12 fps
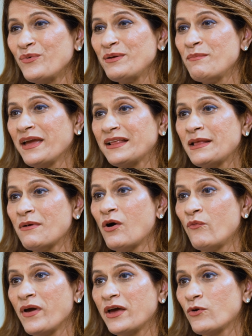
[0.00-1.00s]
We make them
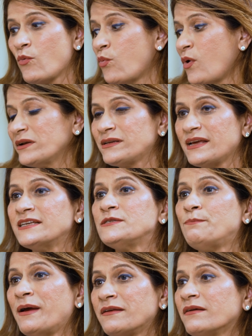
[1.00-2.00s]
aware of what
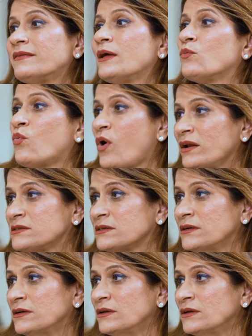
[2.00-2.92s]
is better than what,